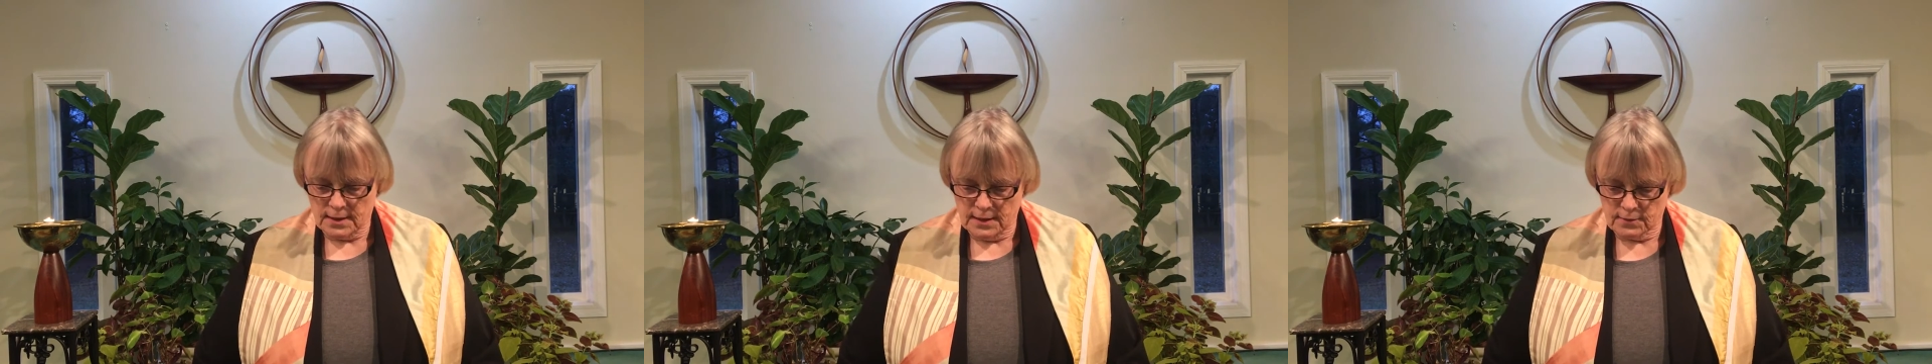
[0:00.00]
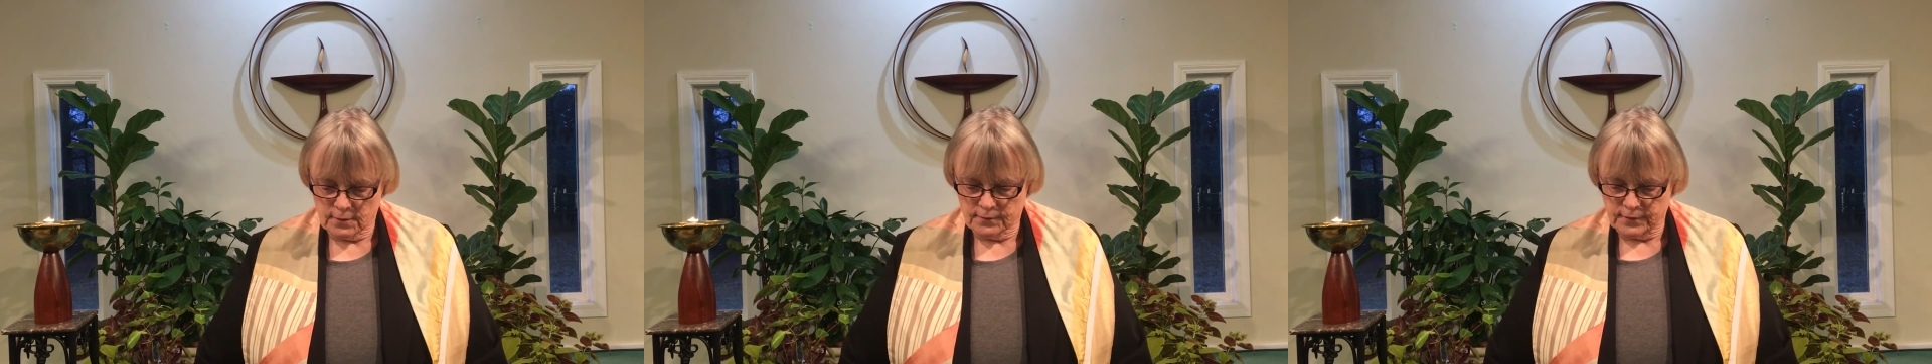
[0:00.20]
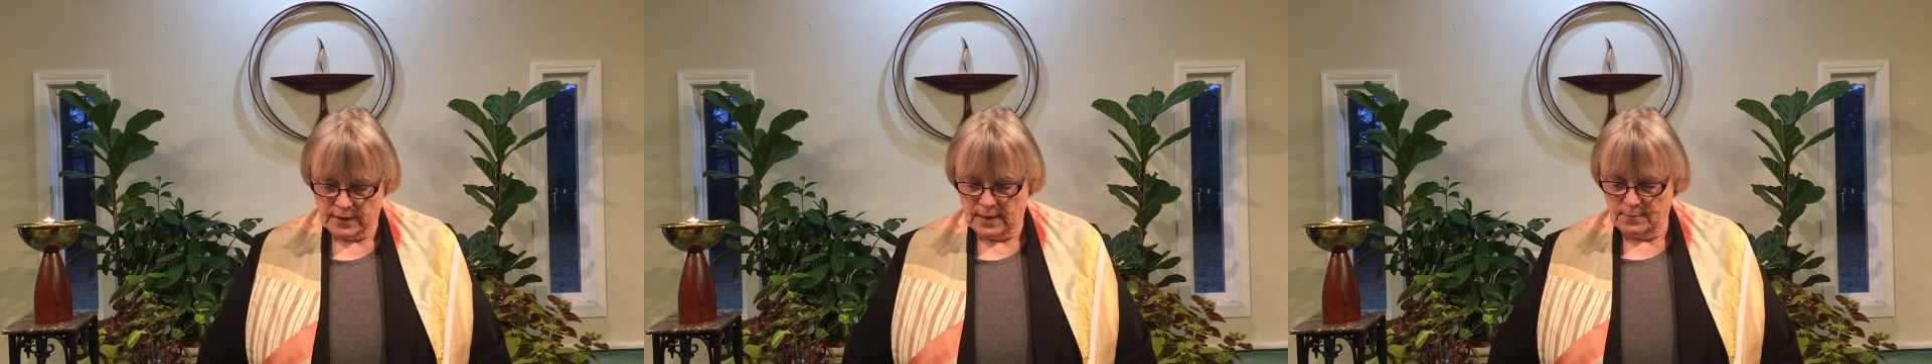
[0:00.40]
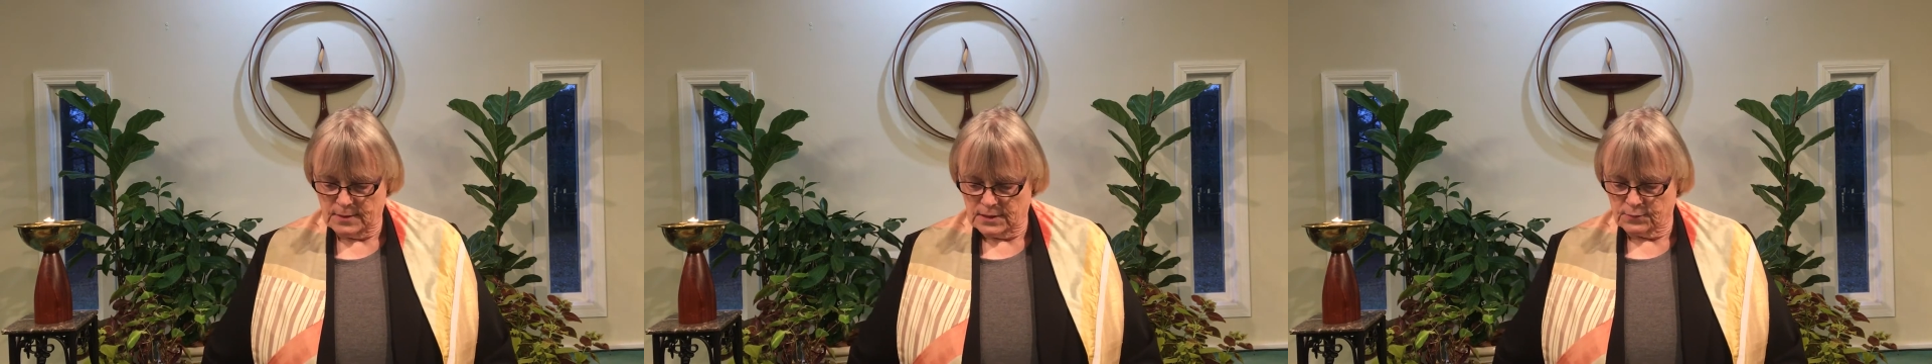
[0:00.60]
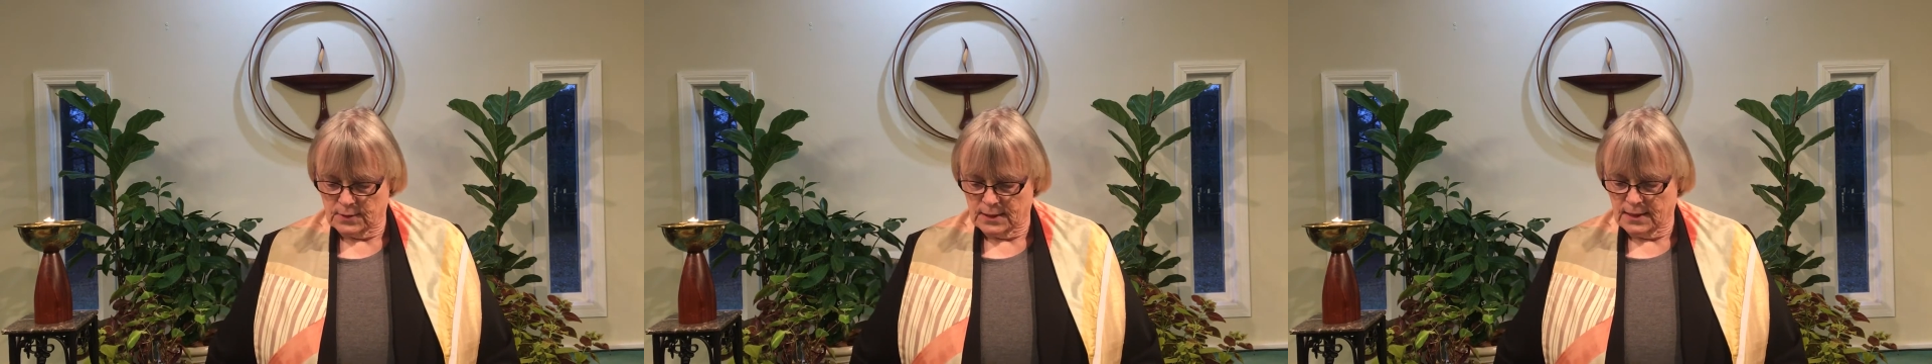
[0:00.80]
inner flame
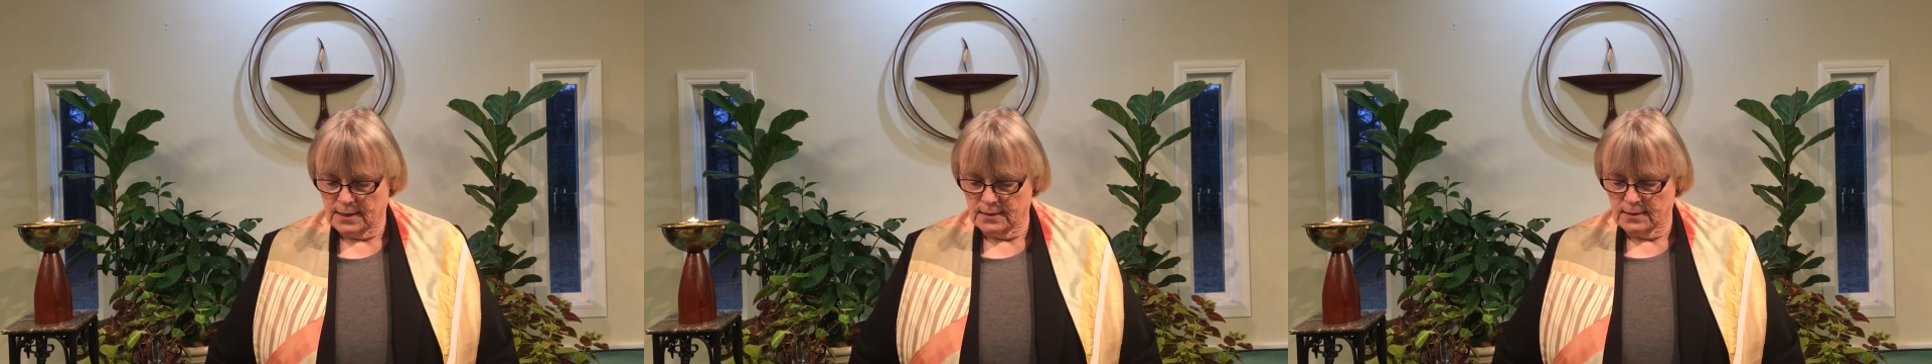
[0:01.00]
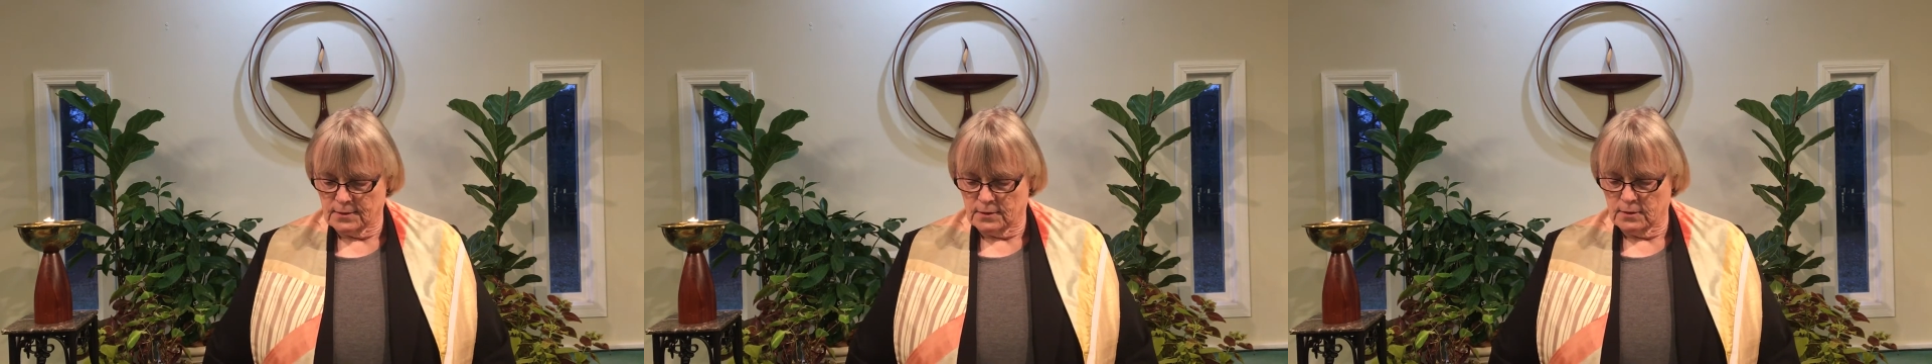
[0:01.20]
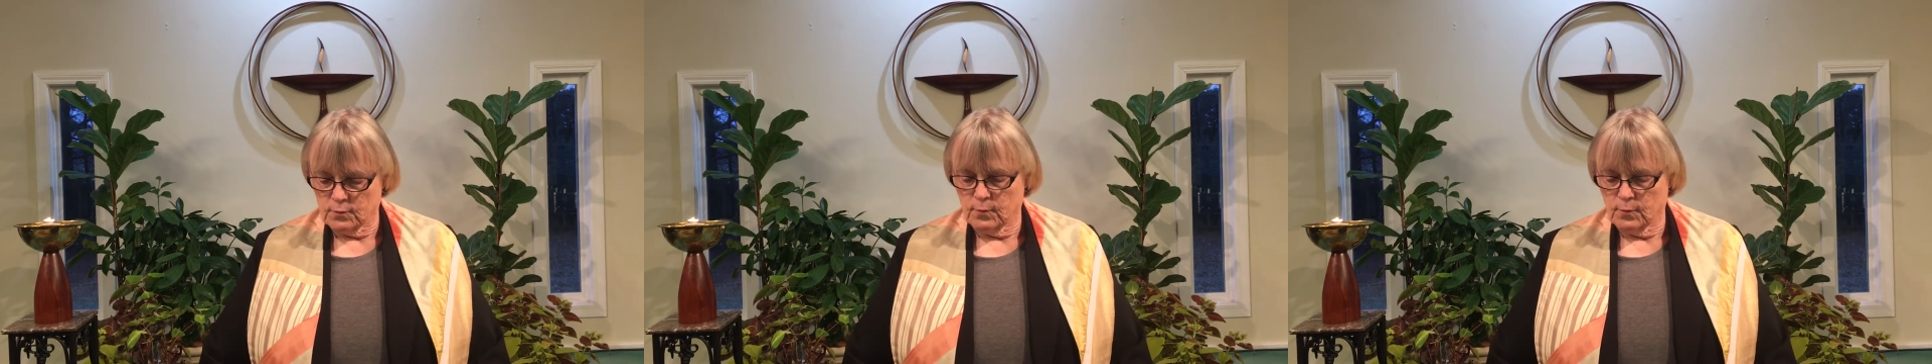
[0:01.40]
is rekindled,